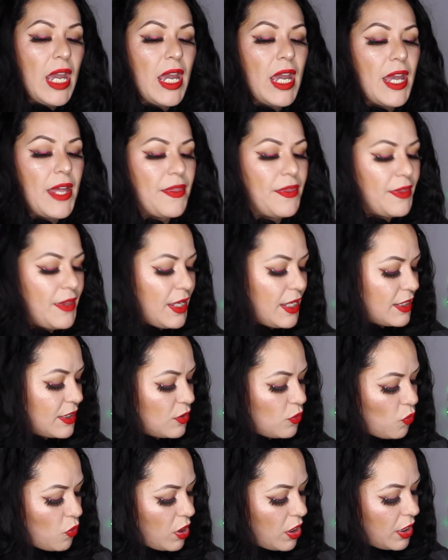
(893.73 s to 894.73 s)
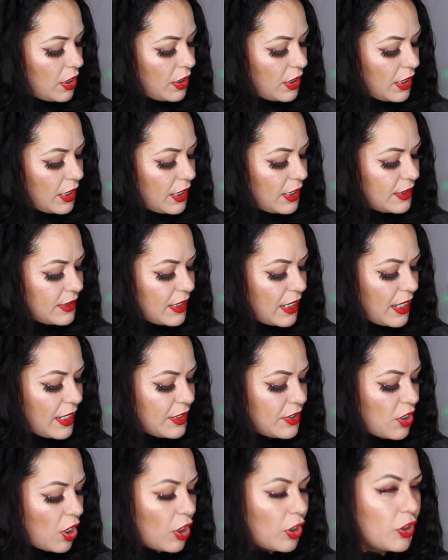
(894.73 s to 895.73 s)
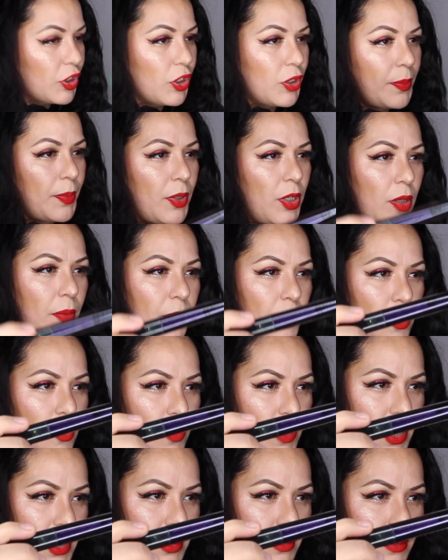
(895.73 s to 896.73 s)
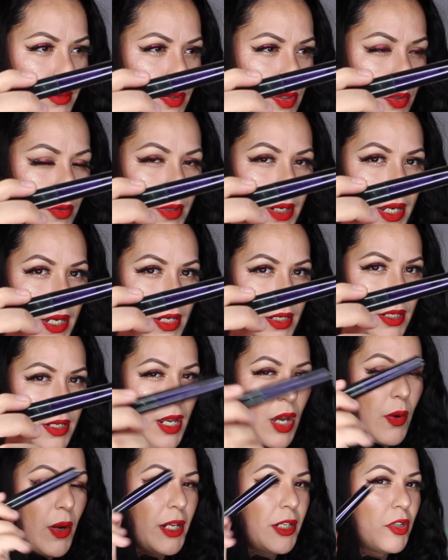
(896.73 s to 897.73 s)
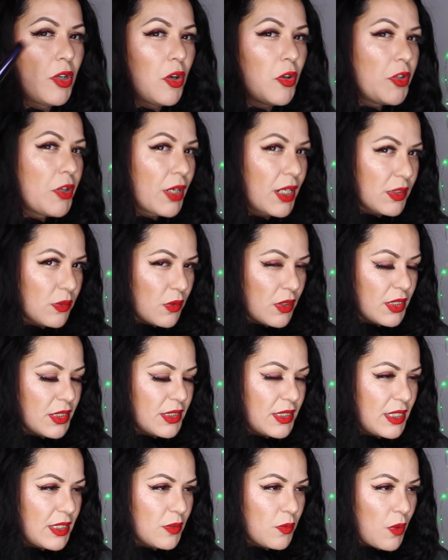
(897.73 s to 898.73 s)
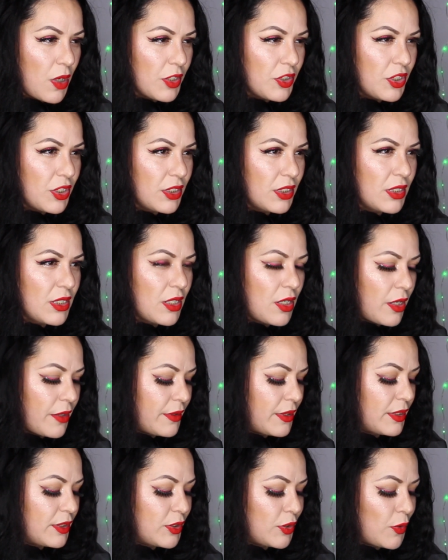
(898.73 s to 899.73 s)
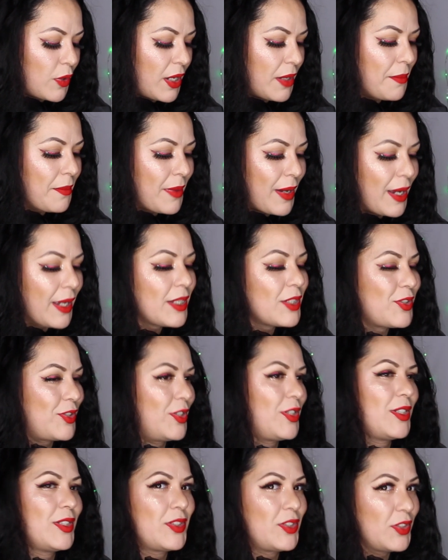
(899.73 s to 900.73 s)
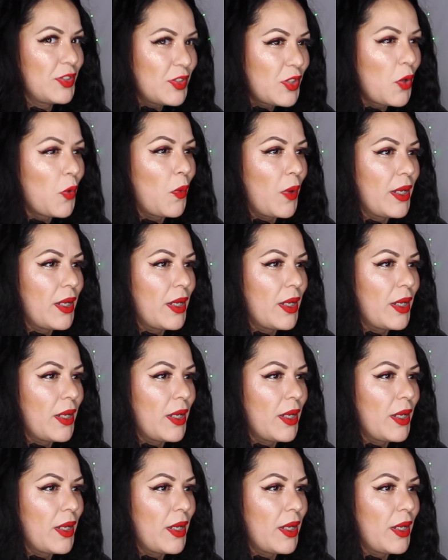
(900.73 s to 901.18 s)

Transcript: And this one is a darker purple one. All right, now I know you guys want to see swatches and all this, so I might just do